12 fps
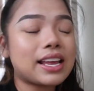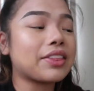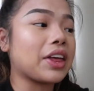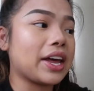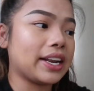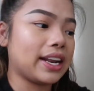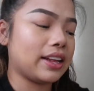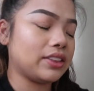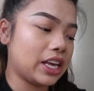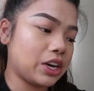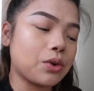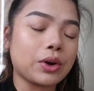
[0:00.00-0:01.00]
then
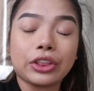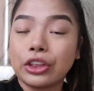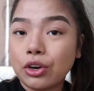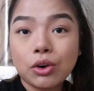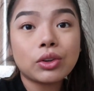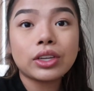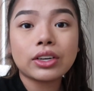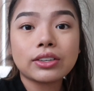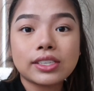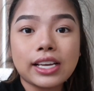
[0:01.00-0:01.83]
they go in their own little